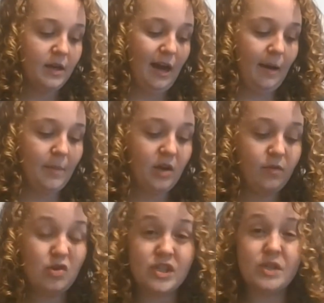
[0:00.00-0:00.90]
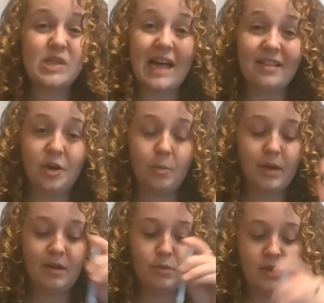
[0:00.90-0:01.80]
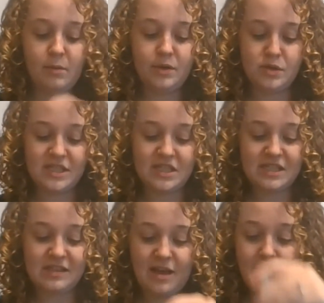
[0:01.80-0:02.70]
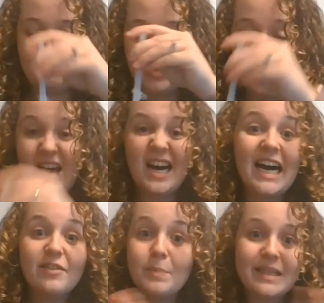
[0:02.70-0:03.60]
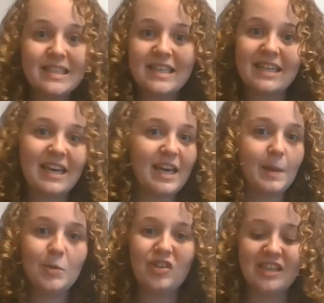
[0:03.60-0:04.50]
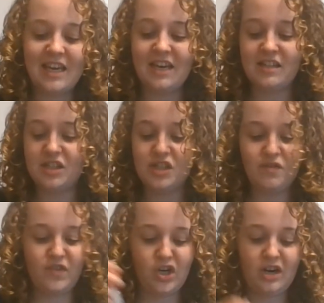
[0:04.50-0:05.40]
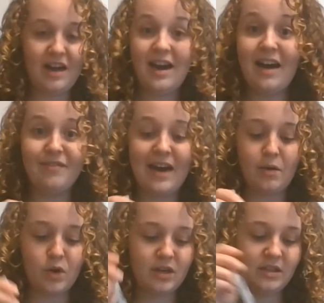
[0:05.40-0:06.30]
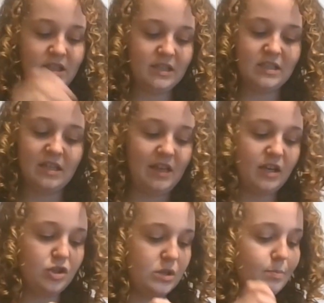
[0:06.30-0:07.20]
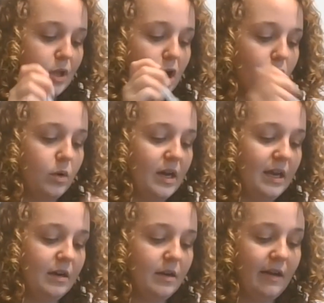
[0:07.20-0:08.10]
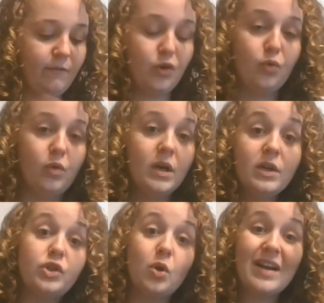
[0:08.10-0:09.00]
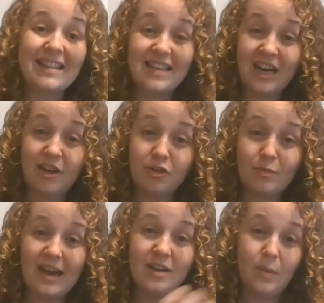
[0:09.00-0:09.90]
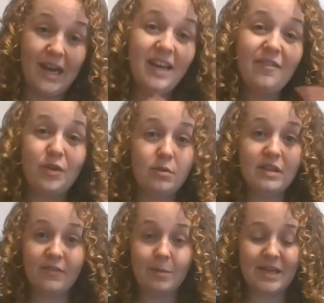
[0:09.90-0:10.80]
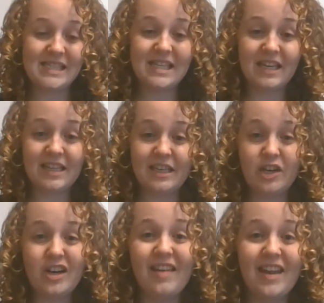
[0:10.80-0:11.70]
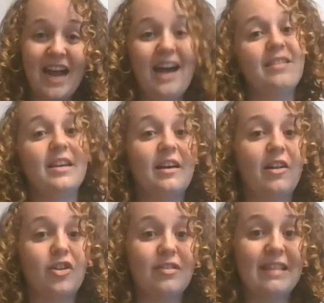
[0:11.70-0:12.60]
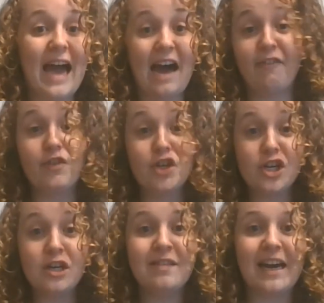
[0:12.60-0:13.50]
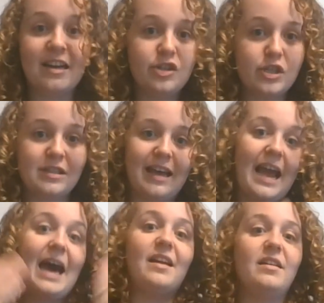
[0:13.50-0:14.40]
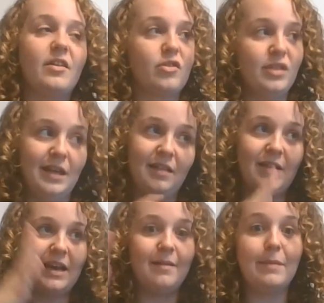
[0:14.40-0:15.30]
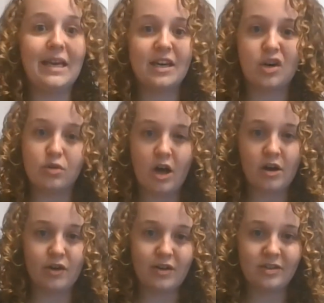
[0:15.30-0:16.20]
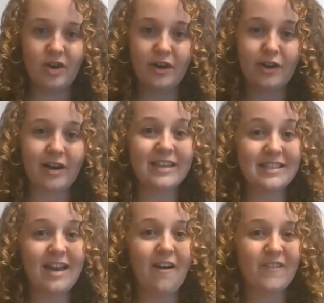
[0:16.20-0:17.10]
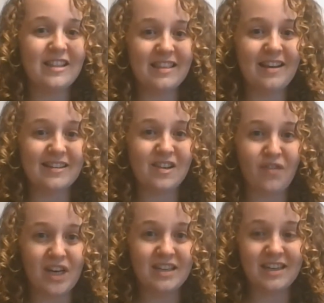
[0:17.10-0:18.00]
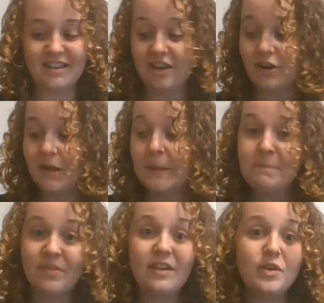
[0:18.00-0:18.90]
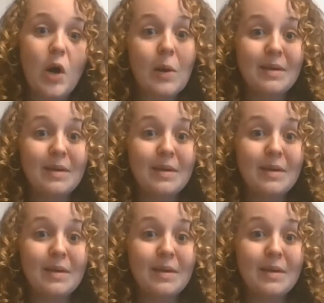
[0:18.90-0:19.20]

And if you just use that little bit, it really reduces the slime. I've played this game with kids for a half hour at least, and they can just blow. And if you don't add the color right away, if you leave them nice and clear and then add the color after, that can just like add another thing that can make it go longer and longer, because they often think it's fun clear, and then you go out and